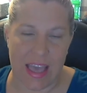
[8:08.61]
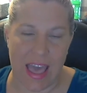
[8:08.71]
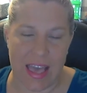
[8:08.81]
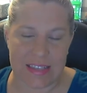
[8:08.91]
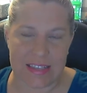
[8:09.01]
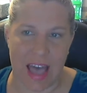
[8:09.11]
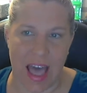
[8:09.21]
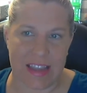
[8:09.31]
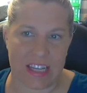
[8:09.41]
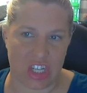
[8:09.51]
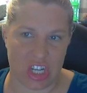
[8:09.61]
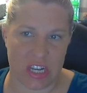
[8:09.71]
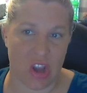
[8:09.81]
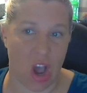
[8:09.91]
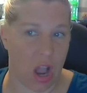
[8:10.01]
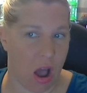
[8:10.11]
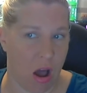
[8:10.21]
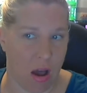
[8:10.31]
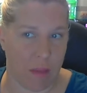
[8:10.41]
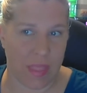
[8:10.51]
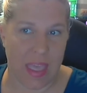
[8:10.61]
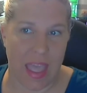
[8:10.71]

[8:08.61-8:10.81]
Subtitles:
ESIG.com.